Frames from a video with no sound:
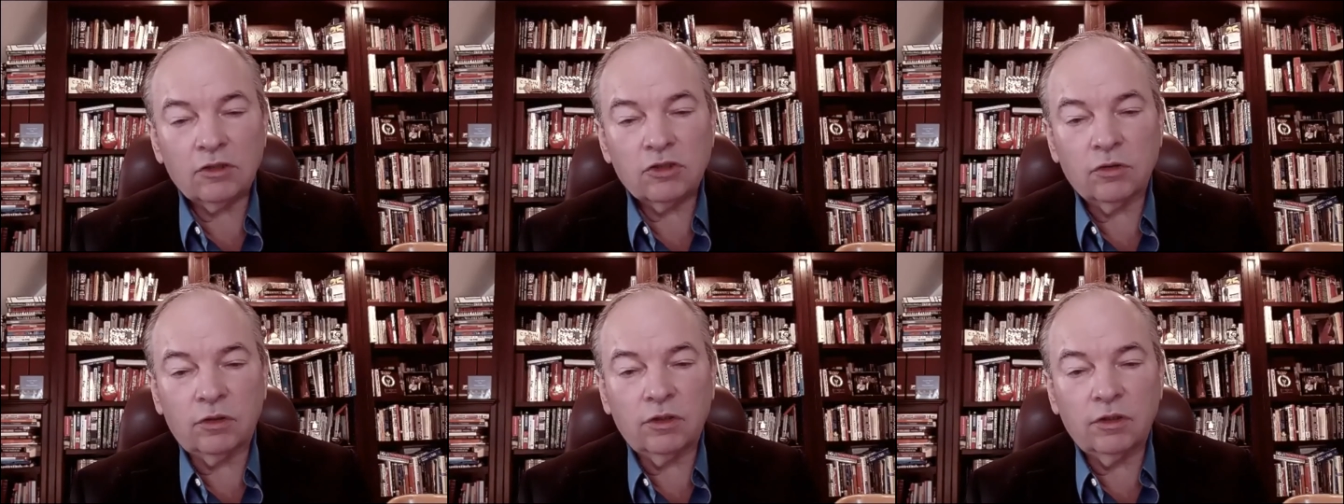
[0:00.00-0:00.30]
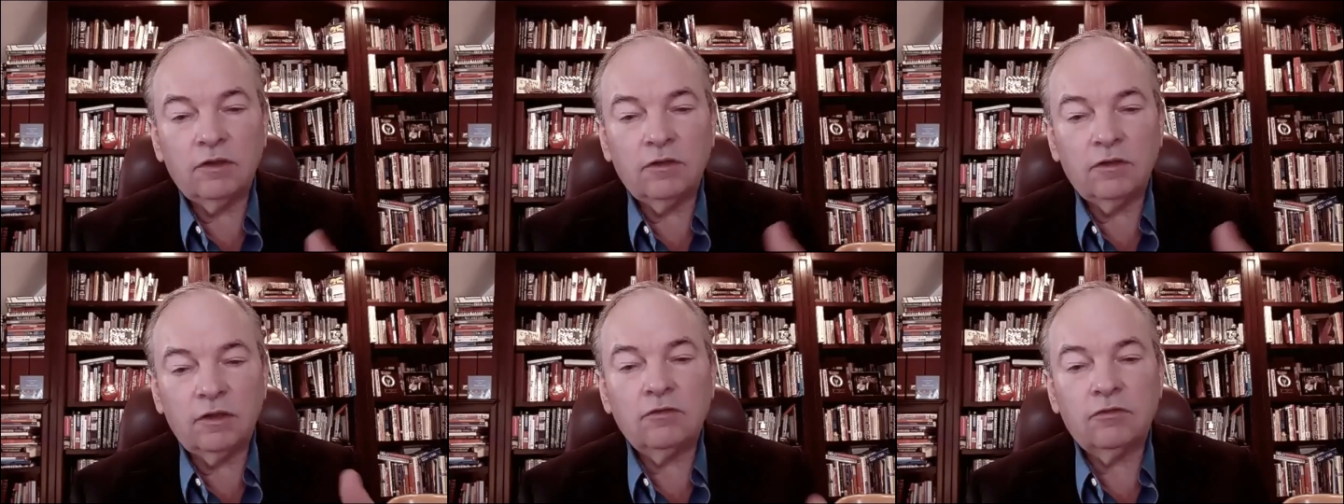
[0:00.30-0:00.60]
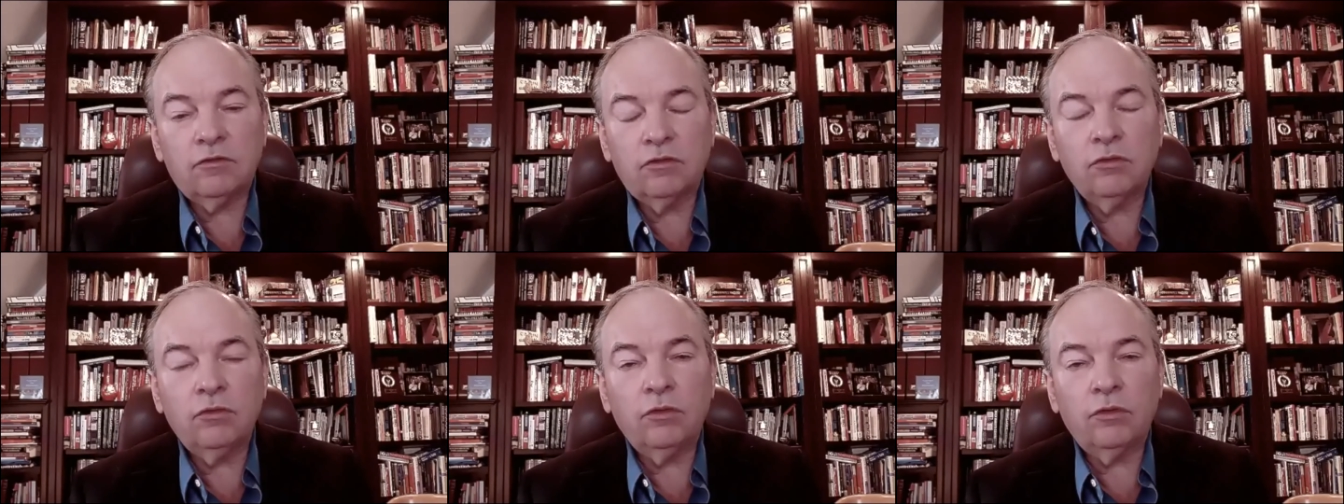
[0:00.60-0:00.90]
these
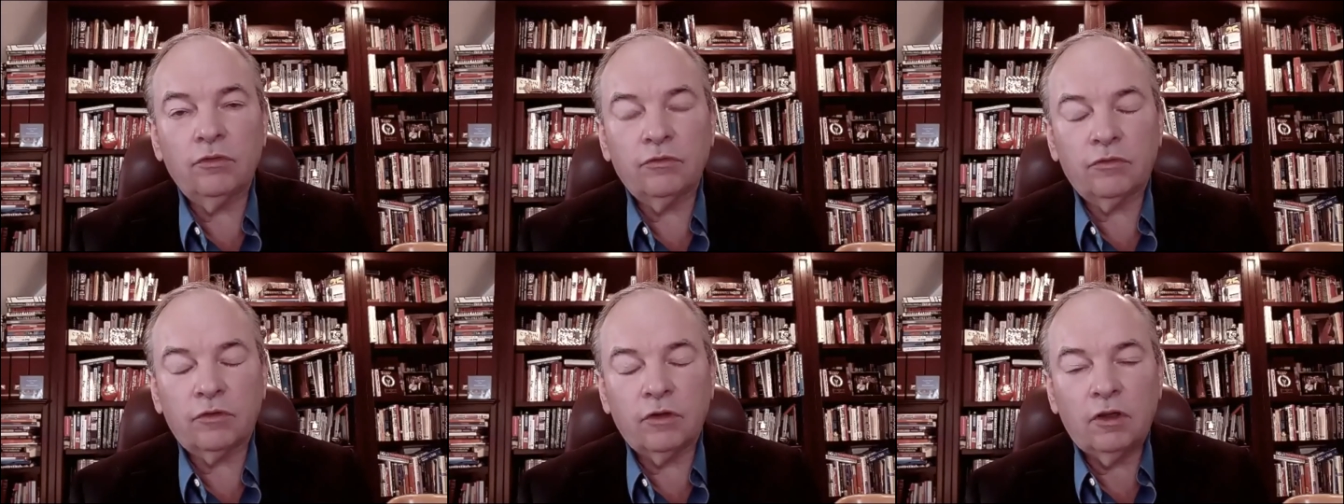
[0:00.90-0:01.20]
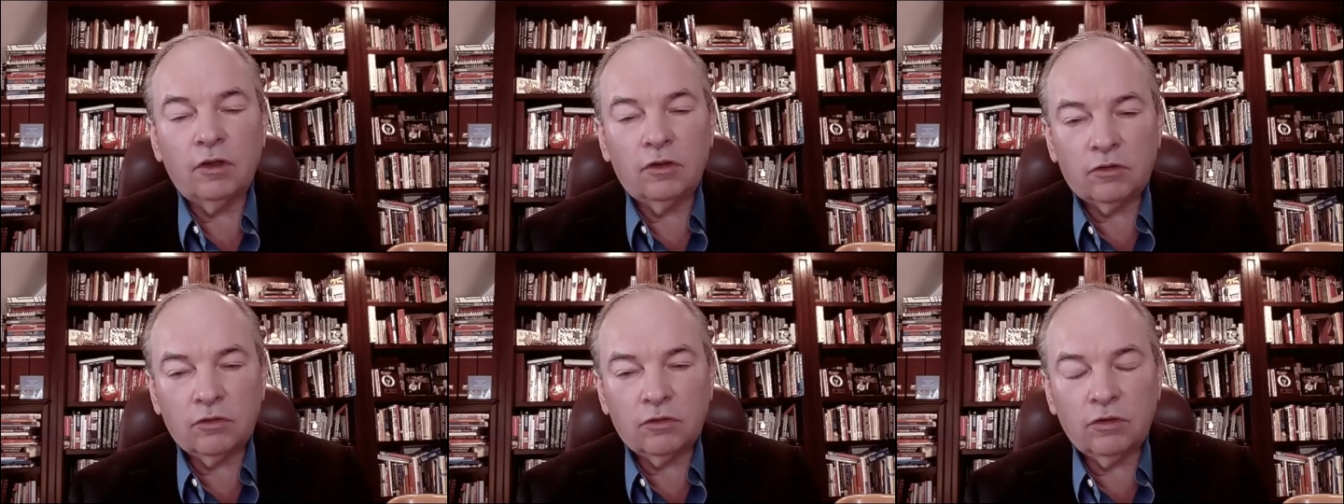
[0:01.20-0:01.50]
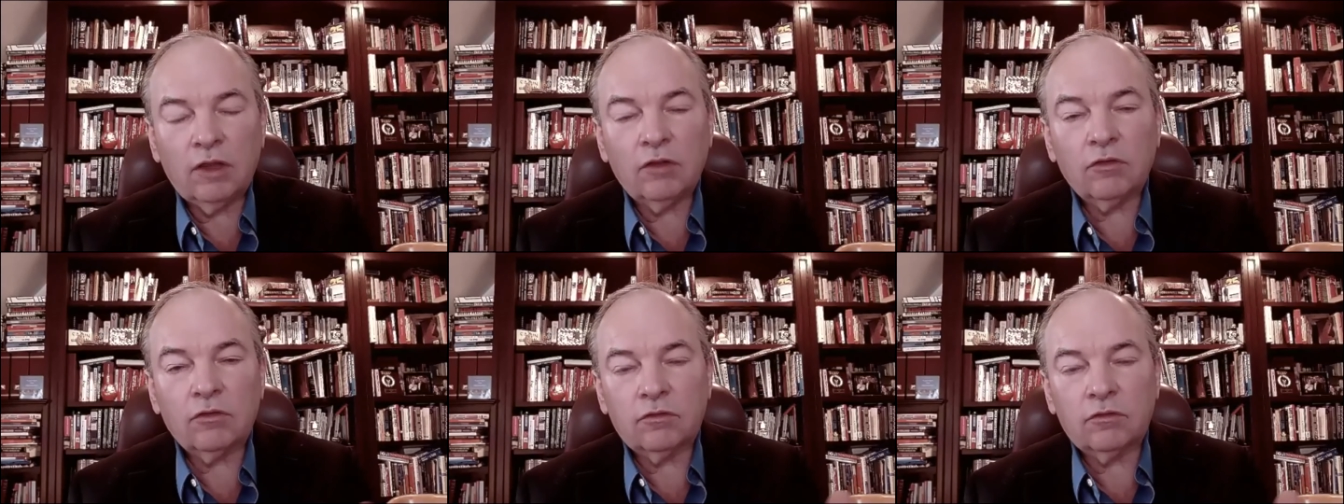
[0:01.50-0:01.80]
tools turn out
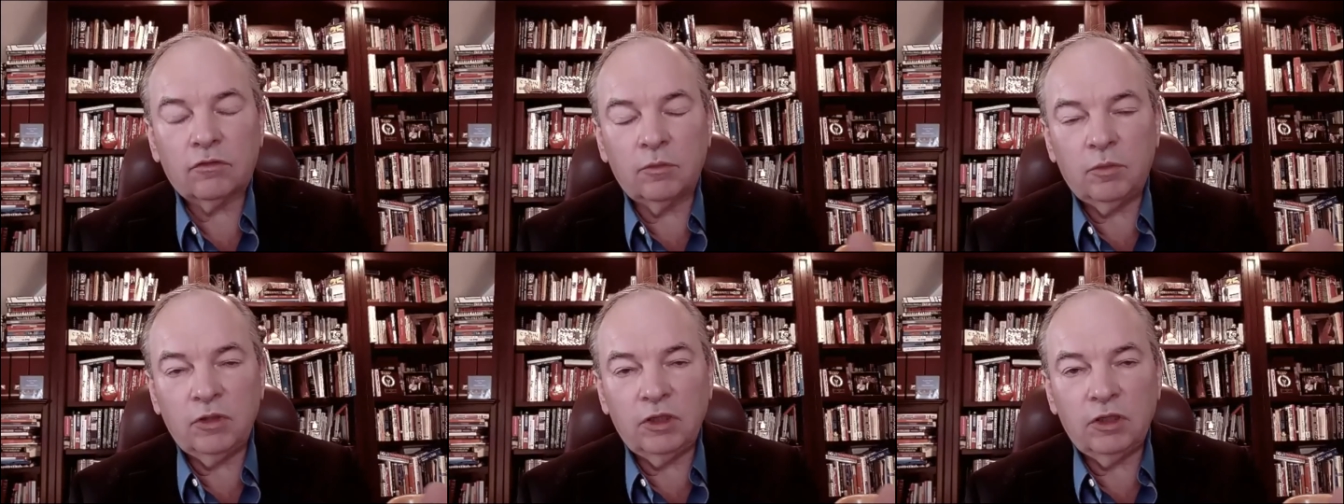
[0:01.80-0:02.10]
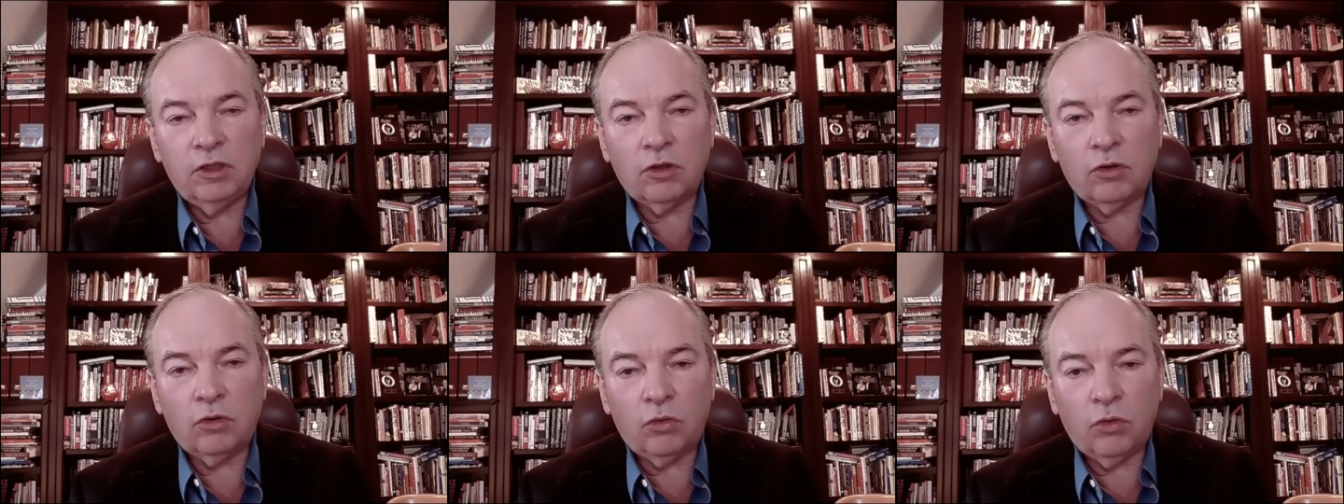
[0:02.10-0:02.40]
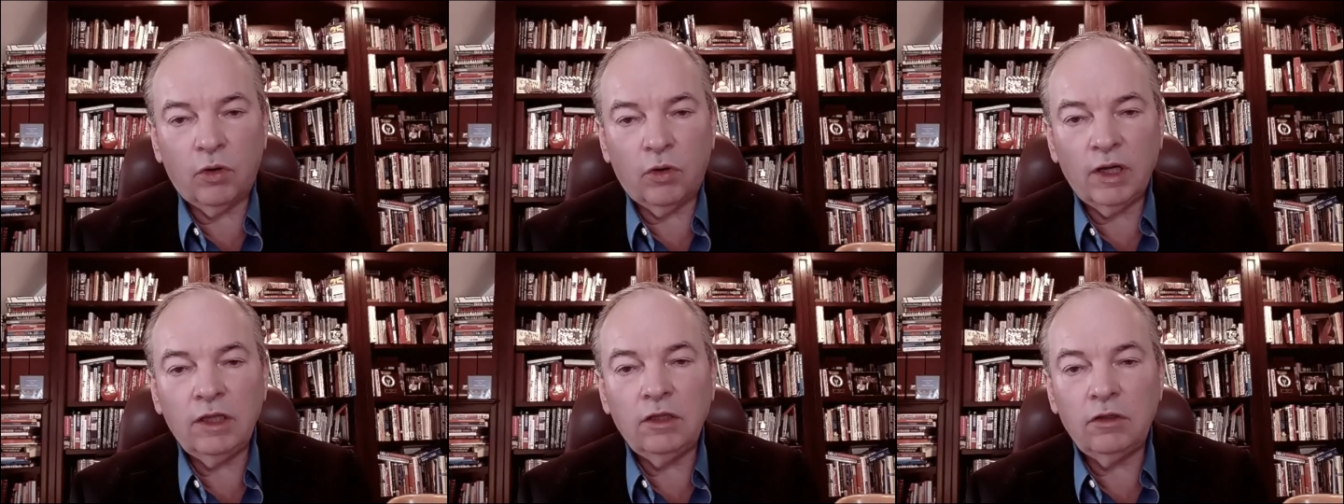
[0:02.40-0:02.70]
to be quite
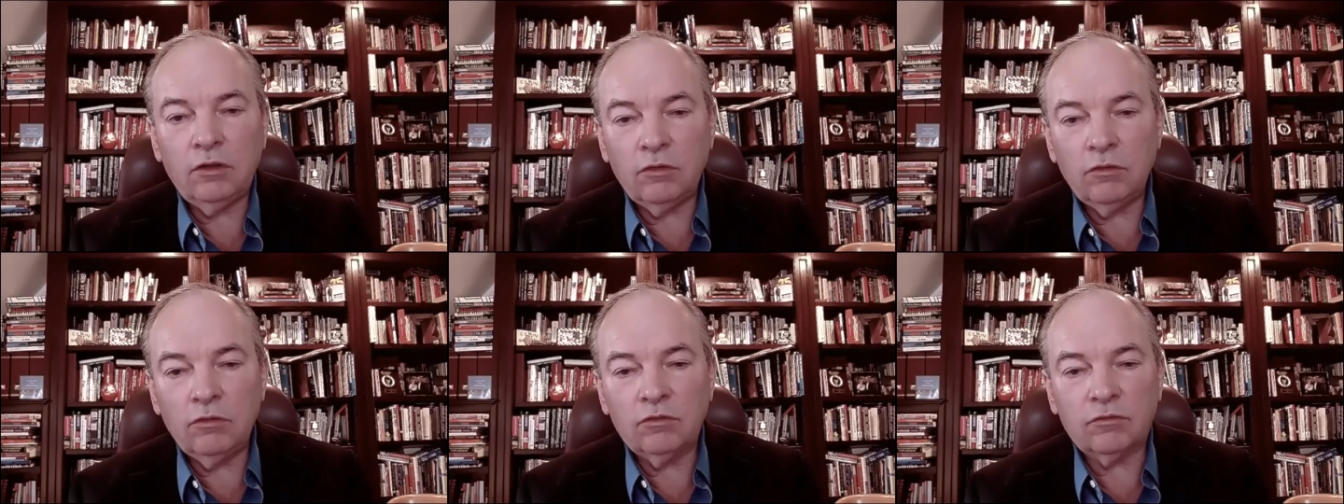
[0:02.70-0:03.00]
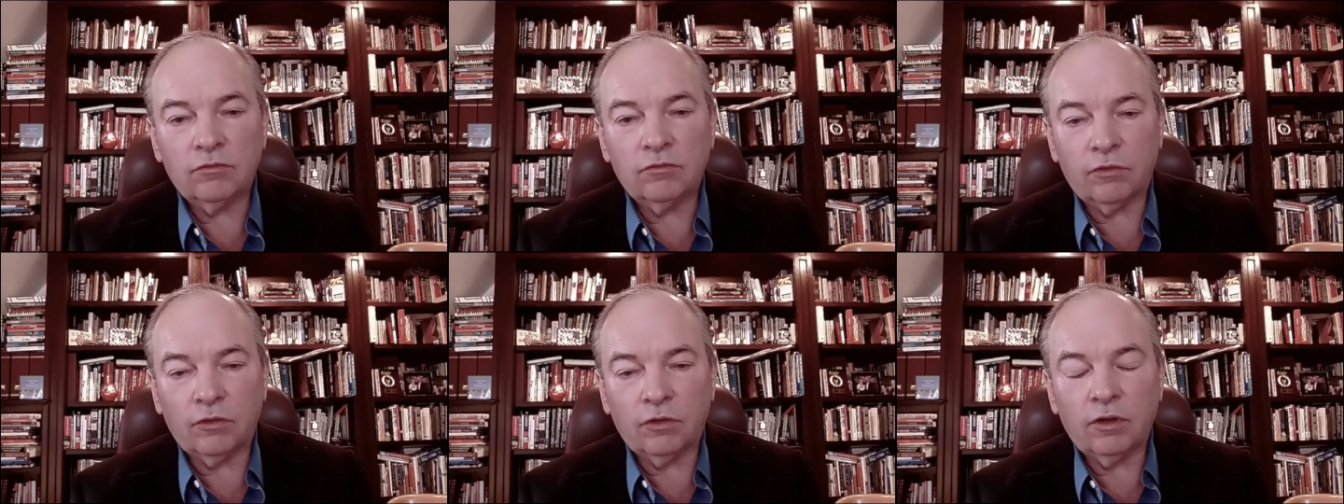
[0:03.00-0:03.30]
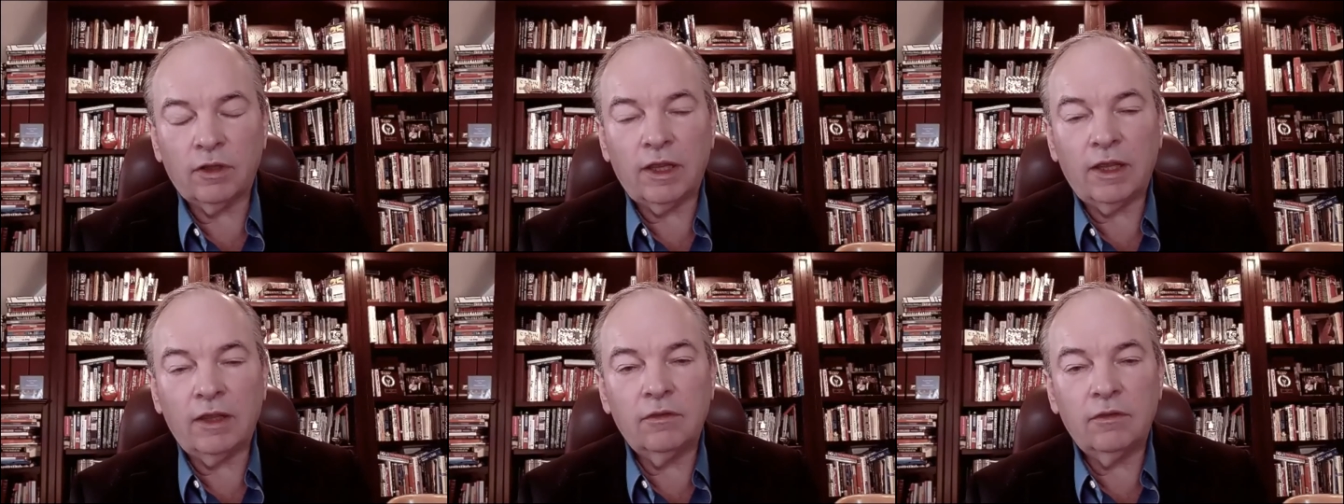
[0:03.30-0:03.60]
useful, and